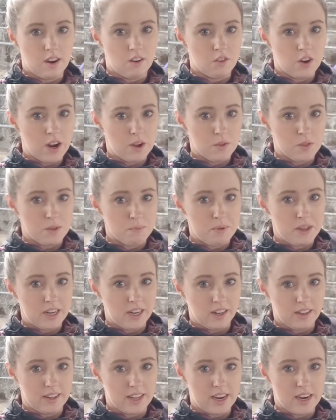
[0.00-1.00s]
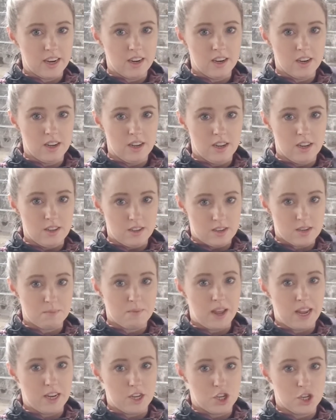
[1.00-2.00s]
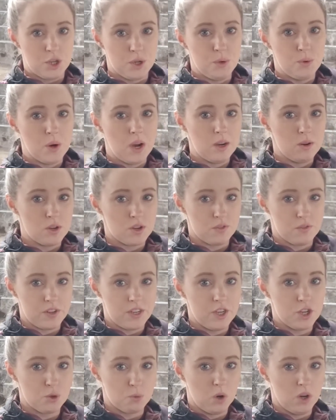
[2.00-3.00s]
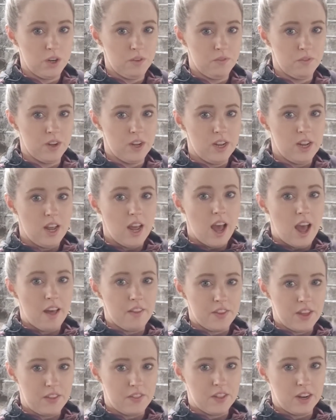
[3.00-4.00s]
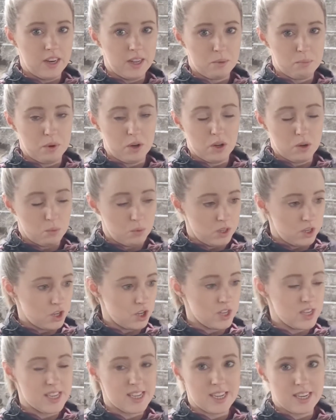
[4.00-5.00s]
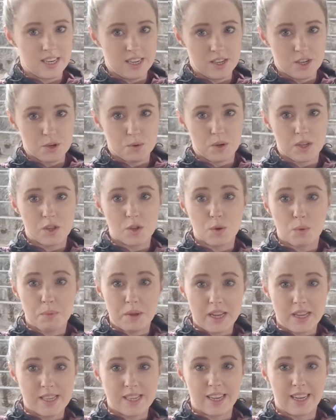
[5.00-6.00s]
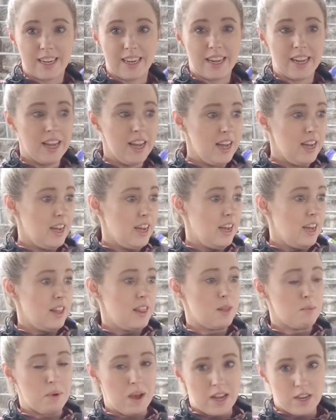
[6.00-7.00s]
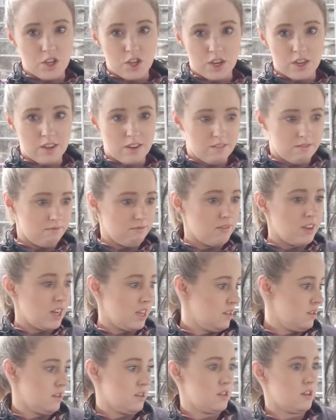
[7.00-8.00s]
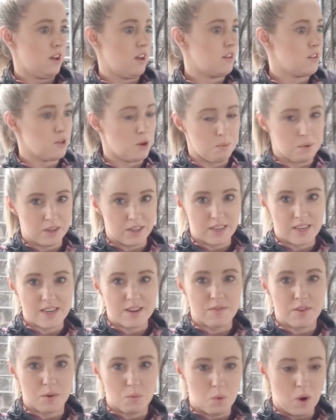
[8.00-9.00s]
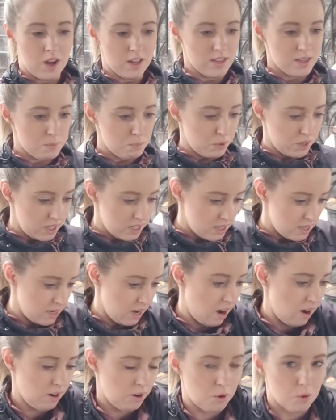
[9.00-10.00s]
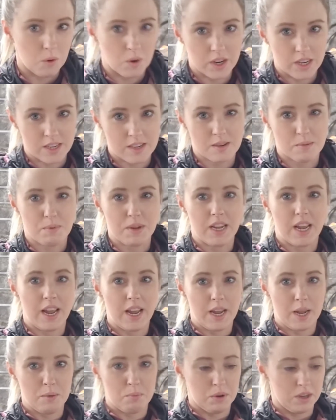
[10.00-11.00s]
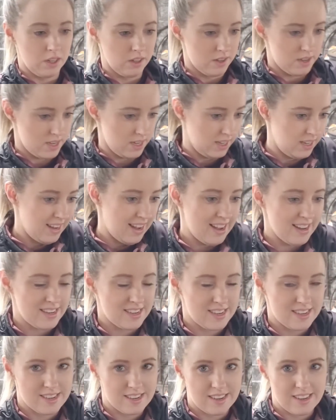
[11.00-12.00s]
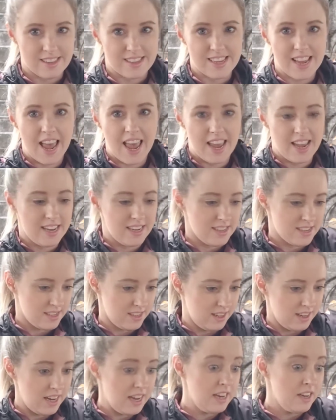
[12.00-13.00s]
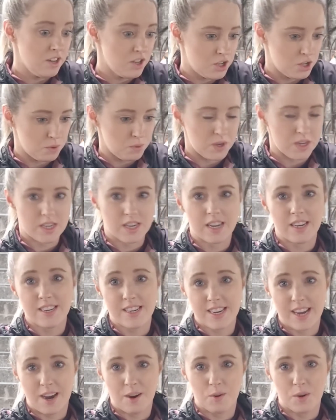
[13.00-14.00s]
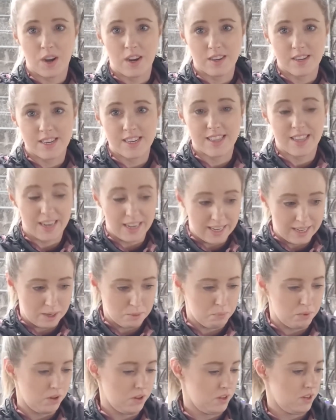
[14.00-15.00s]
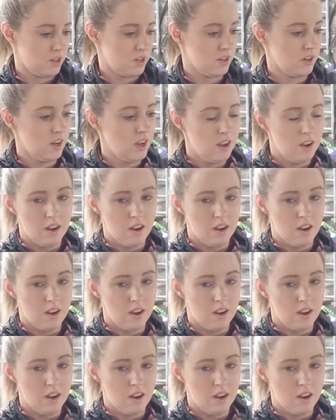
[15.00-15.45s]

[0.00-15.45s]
around the middle there to make two out of each one, and then the lick bucket will just sit into it. So basically the badger can stand up on it if it wants, but it's not going to be able to get its head into it and down onto the lick bucket